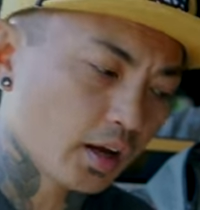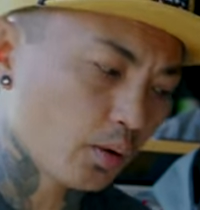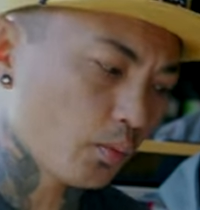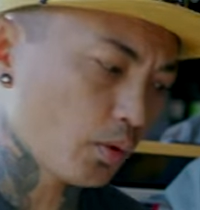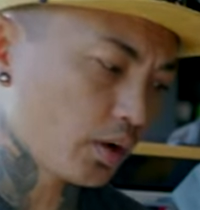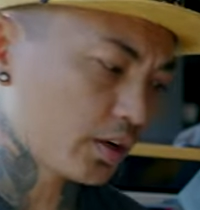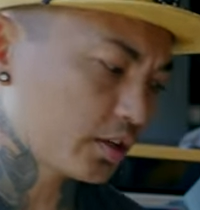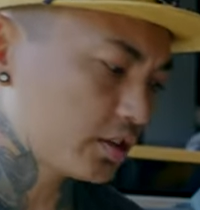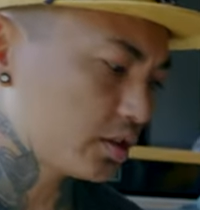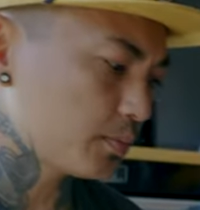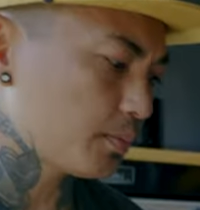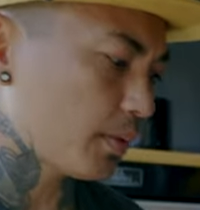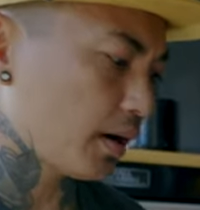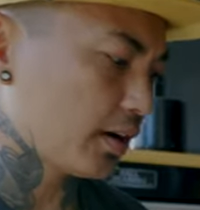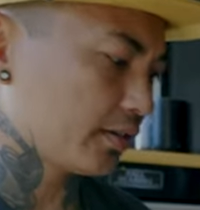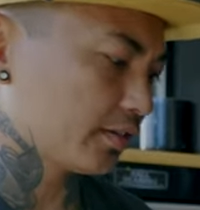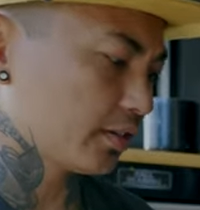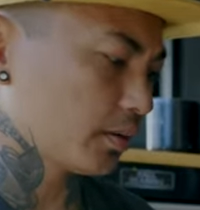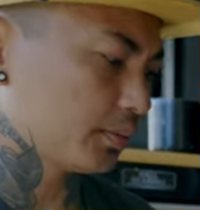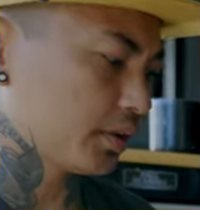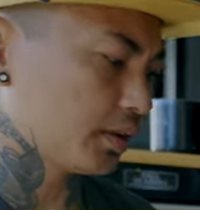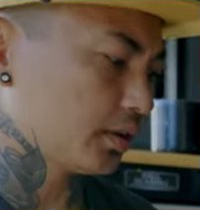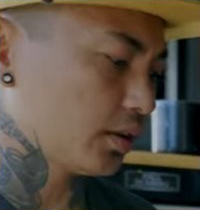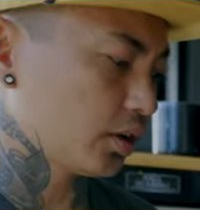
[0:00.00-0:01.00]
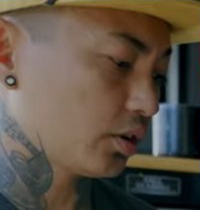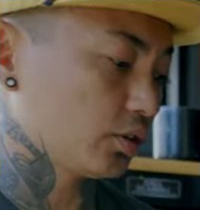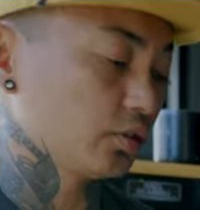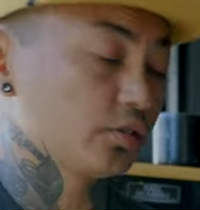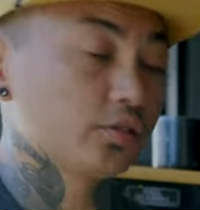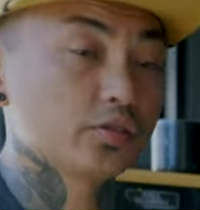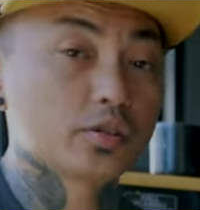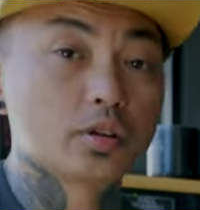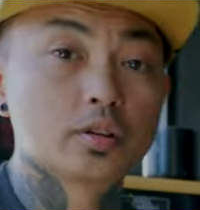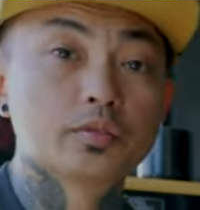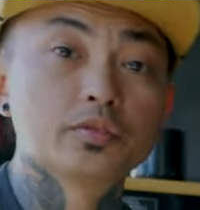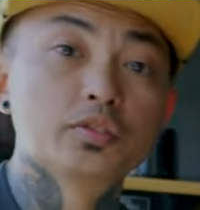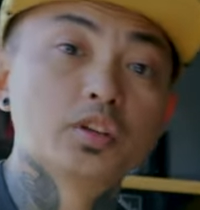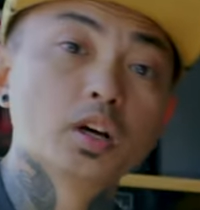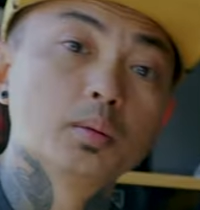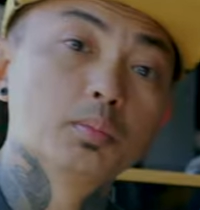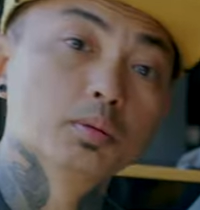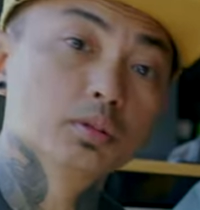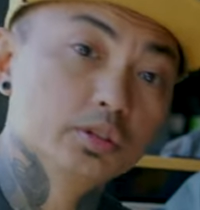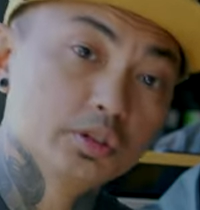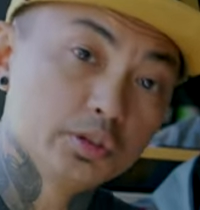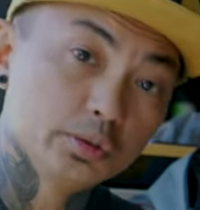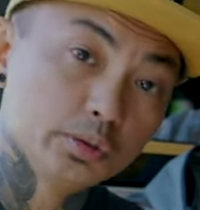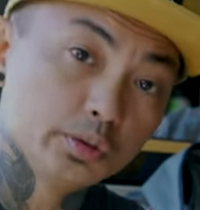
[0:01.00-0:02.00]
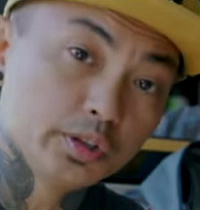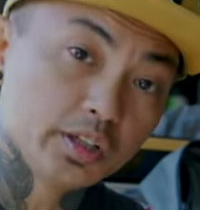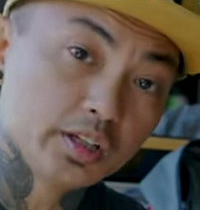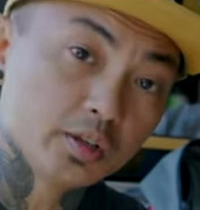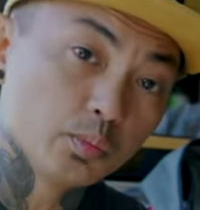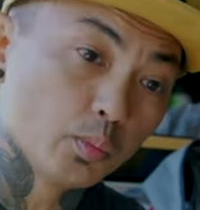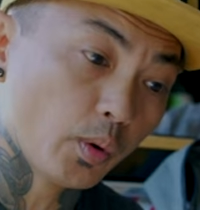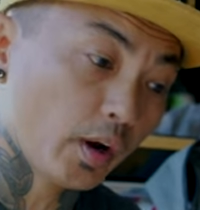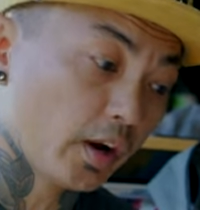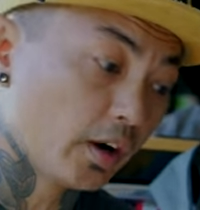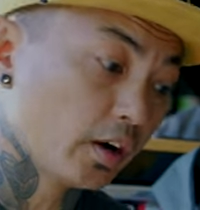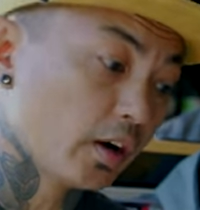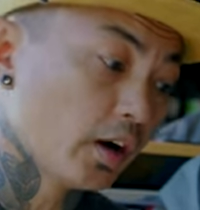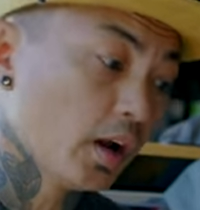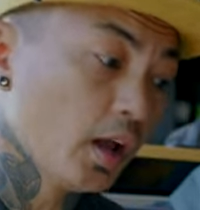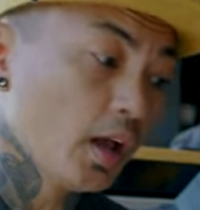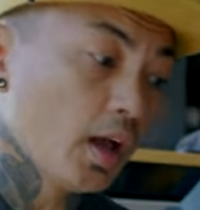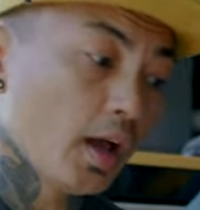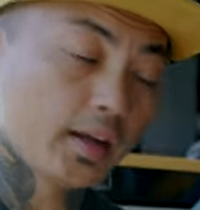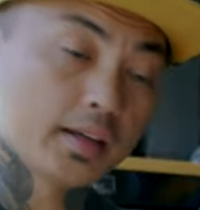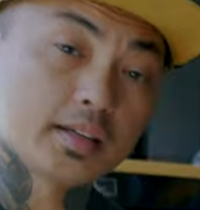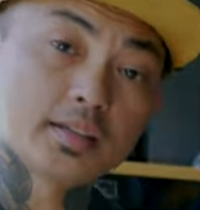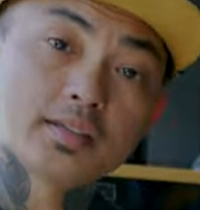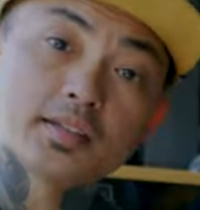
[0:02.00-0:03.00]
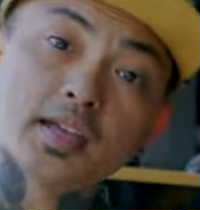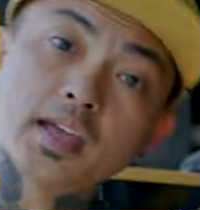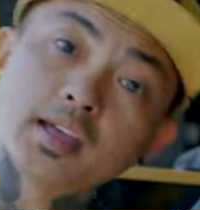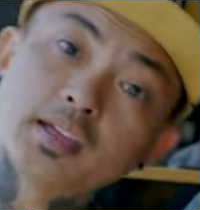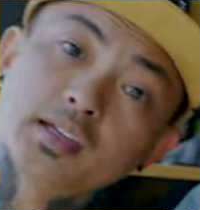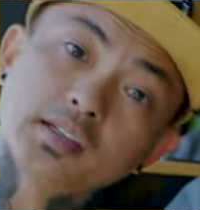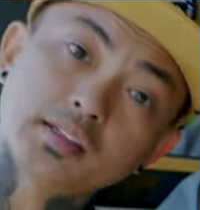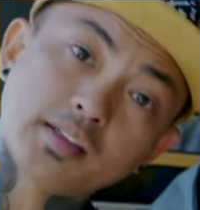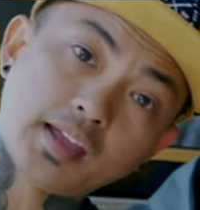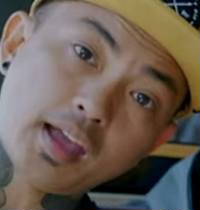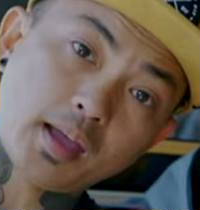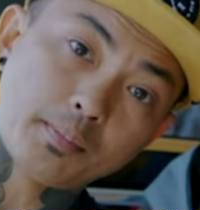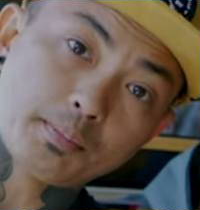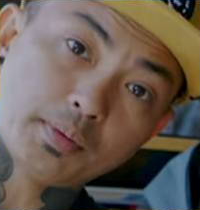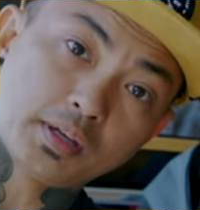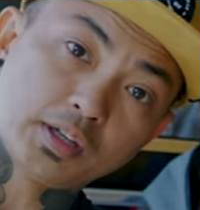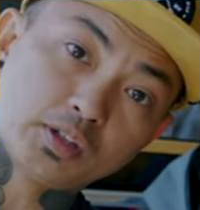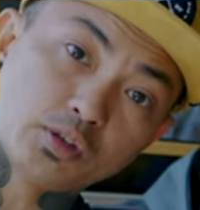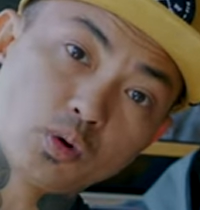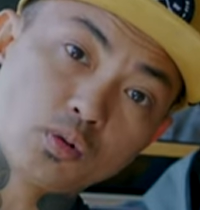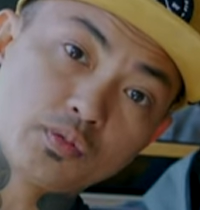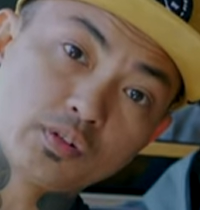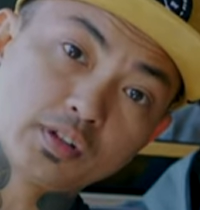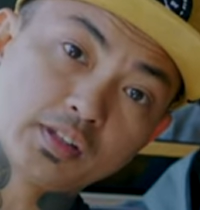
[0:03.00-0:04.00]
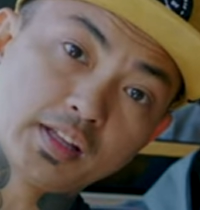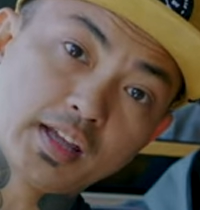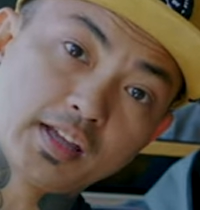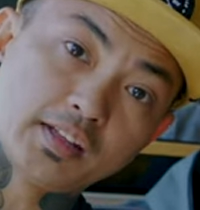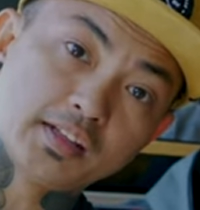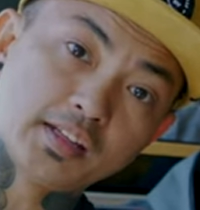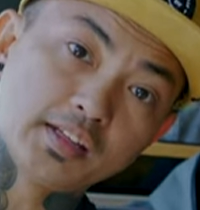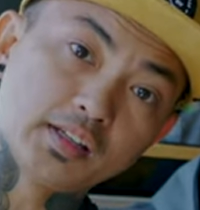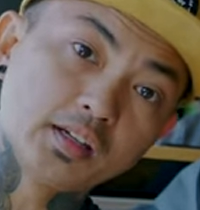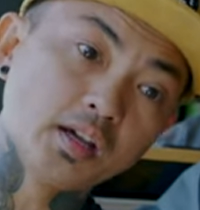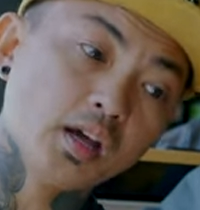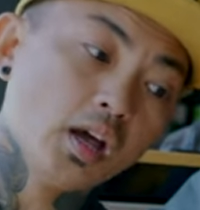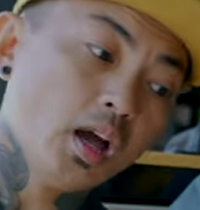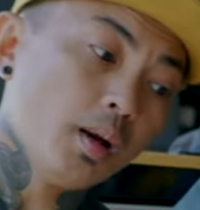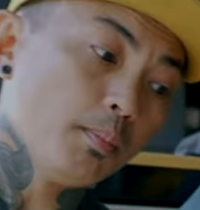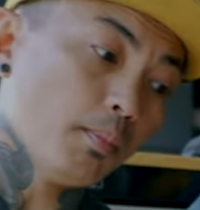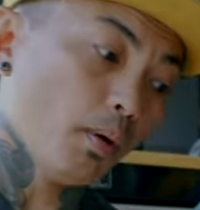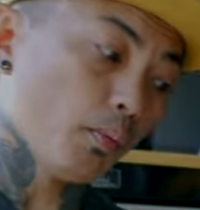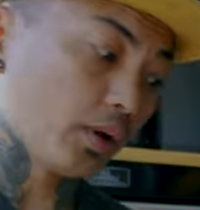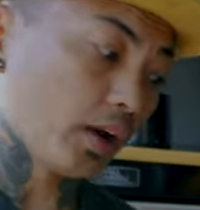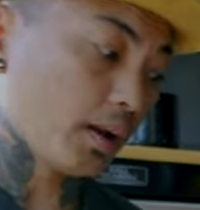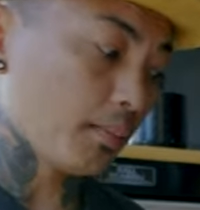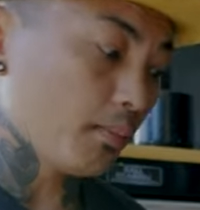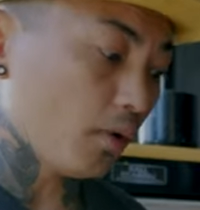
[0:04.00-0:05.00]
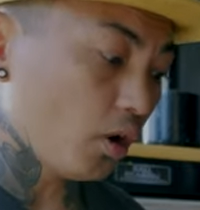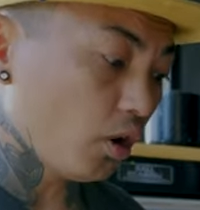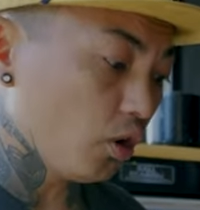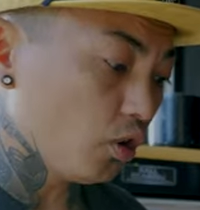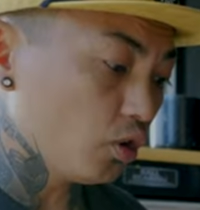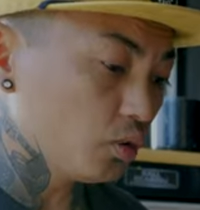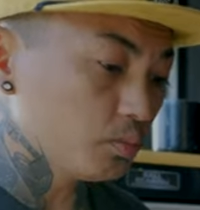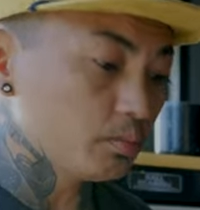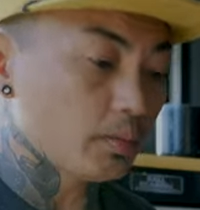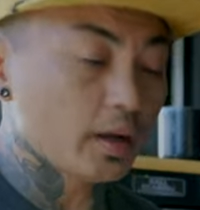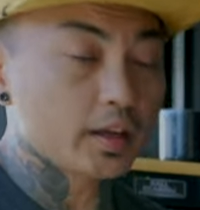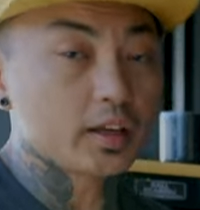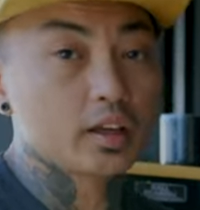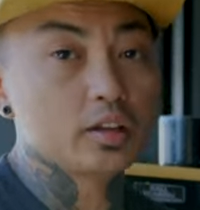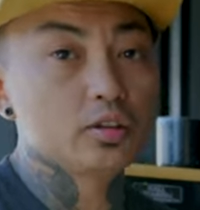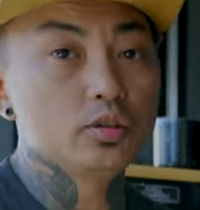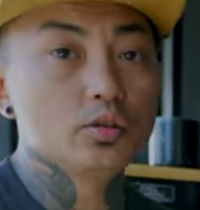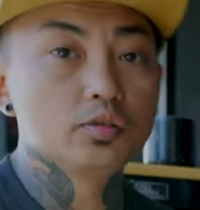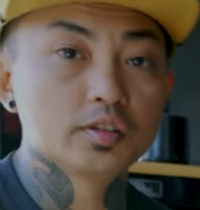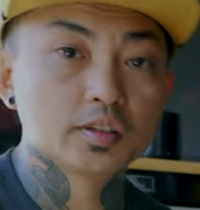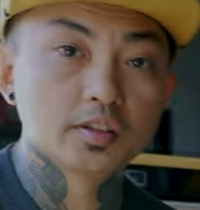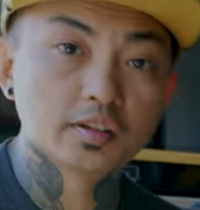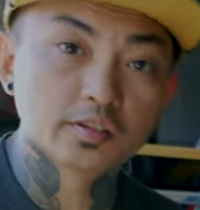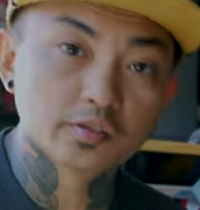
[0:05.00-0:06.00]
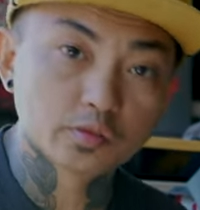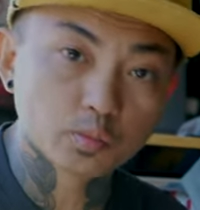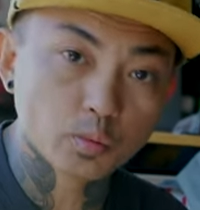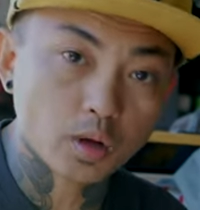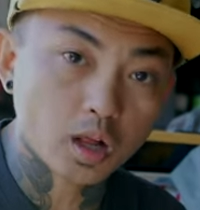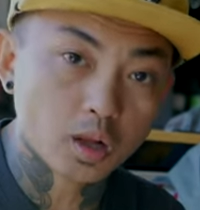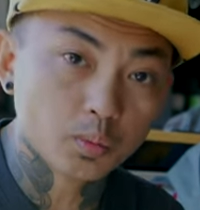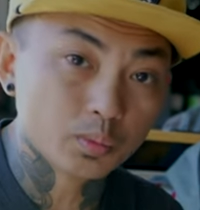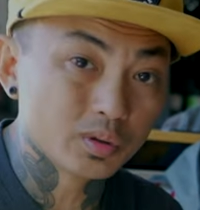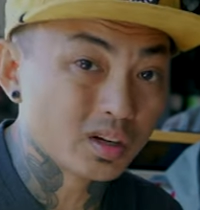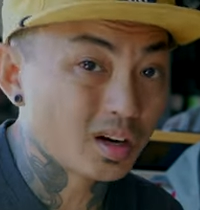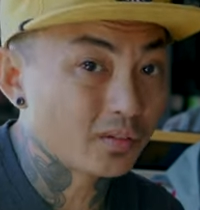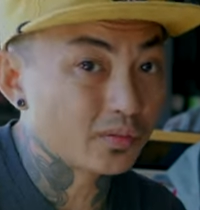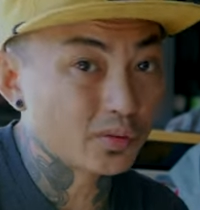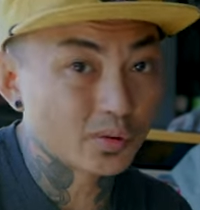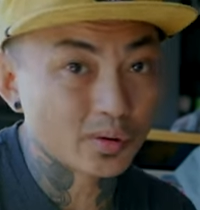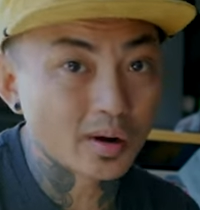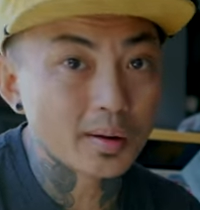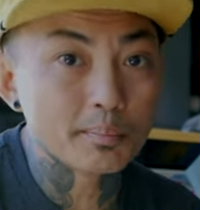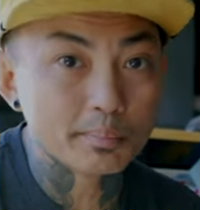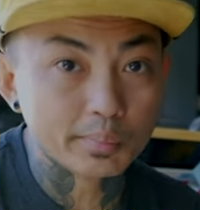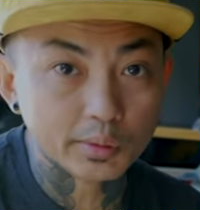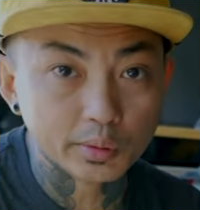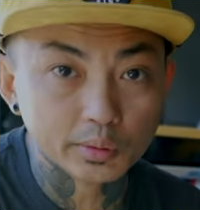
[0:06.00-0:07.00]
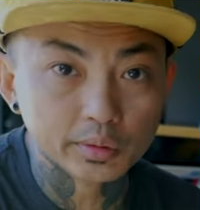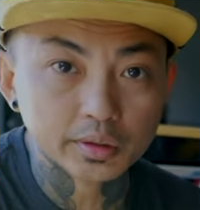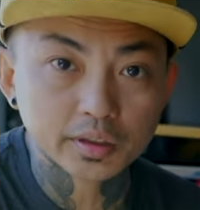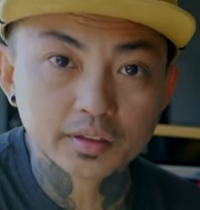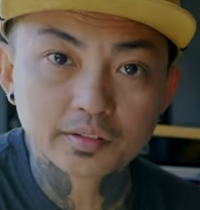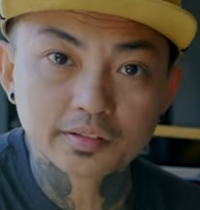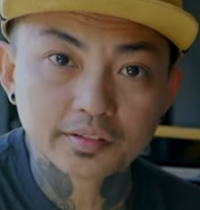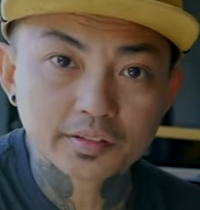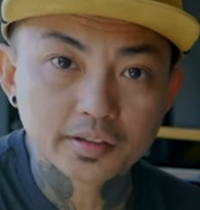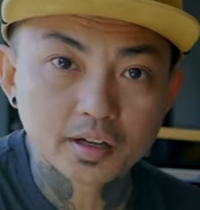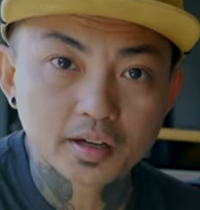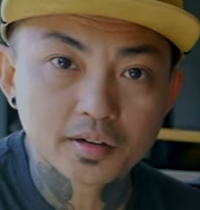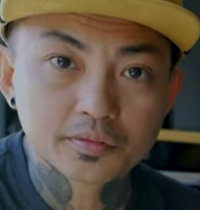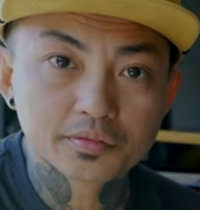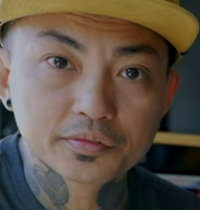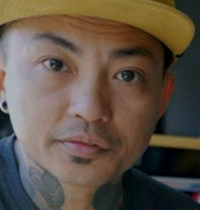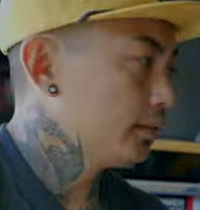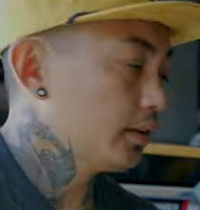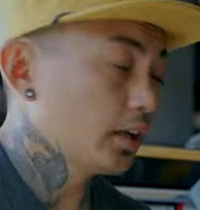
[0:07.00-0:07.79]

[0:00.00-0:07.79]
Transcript: I wanted to buy something that could serve double duty, where I can take it camping and overlanding, lining, but when I'm home, I can use it as well whenever I'm building stuff.